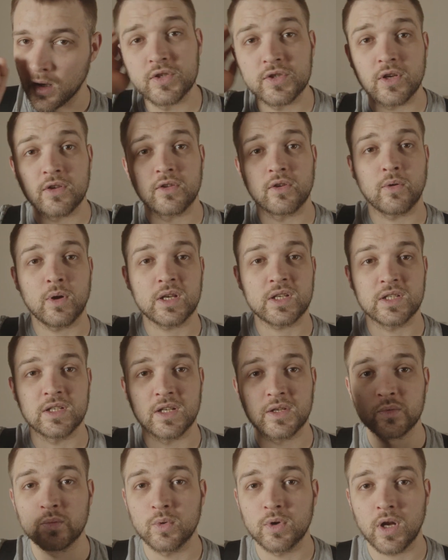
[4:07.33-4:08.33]
So the question
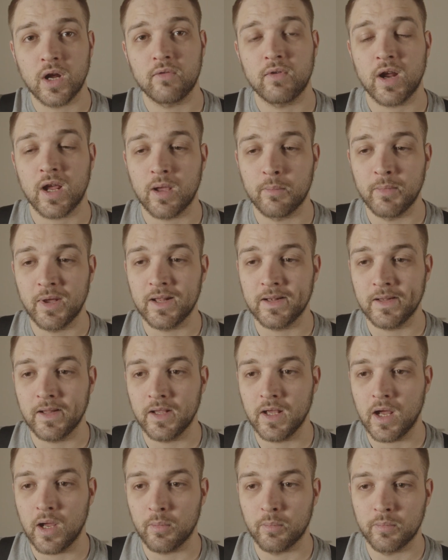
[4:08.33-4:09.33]
is, would I recommend the
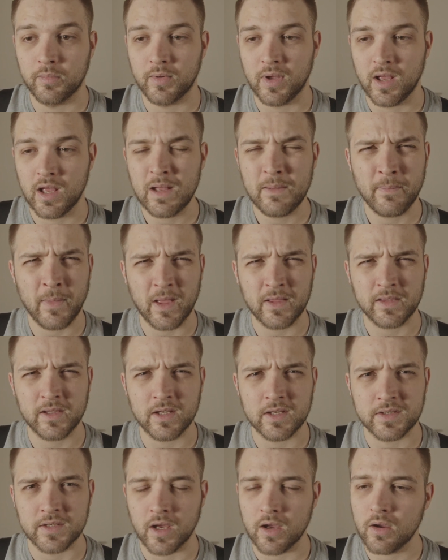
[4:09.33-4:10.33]
app? I
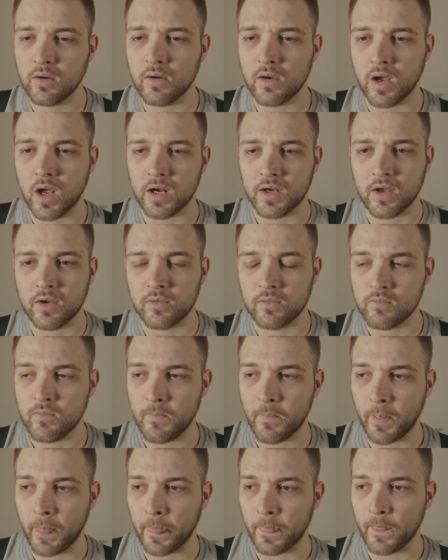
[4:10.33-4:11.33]
think so. I don't
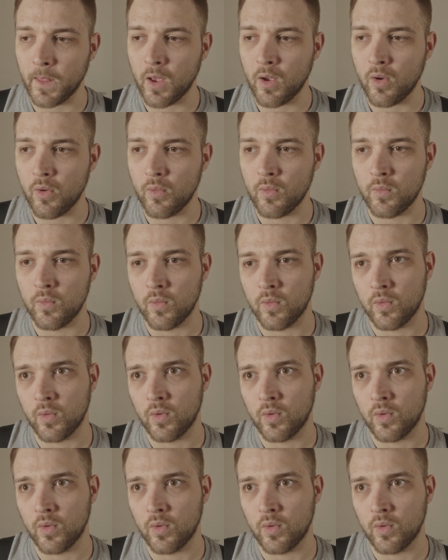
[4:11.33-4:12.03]
know